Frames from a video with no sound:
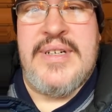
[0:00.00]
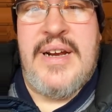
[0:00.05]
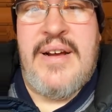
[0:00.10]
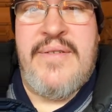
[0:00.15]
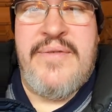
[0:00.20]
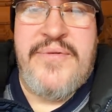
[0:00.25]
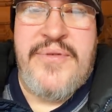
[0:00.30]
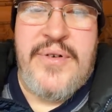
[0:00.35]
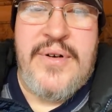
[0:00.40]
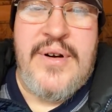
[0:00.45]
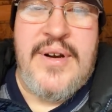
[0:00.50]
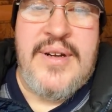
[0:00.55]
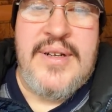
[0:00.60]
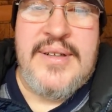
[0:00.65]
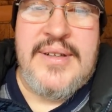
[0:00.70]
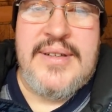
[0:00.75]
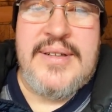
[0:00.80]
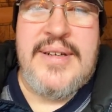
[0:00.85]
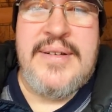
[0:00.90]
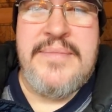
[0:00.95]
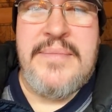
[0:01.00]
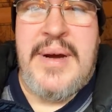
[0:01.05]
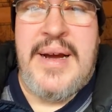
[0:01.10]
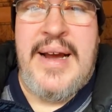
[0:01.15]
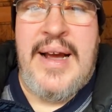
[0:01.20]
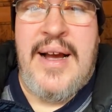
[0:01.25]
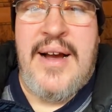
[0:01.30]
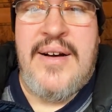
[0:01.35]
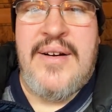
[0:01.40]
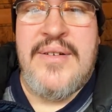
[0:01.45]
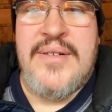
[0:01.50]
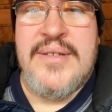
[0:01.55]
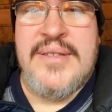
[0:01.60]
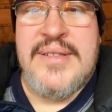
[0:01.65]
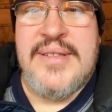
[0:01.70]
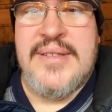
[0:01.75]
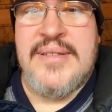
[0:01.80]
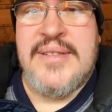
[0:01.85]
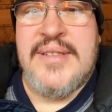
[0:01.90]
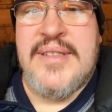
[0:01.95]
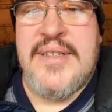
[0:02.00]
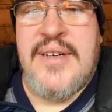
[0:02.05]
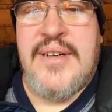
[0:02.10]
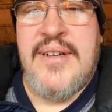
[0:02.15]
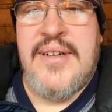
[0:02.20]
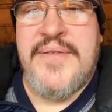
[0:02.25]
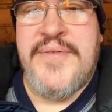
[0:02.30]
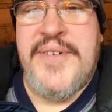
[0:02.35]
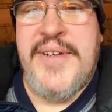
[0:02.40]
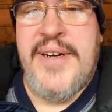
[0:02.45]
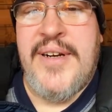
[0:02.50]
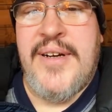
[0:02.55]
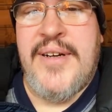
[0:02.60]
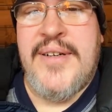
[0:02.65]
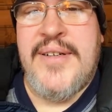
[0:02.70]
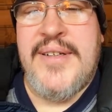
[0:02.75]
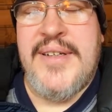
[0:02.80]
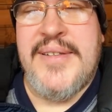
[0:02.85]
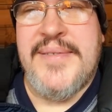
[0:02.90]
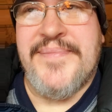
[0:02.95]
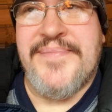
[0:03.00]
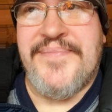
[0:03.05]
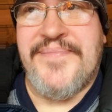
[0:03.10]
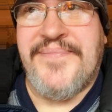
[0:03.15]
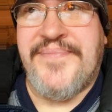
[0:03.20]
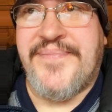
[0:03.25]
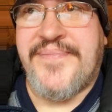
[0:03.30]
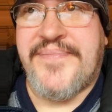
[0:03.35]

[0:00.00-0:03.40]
out front of my house and stuff, you know, and,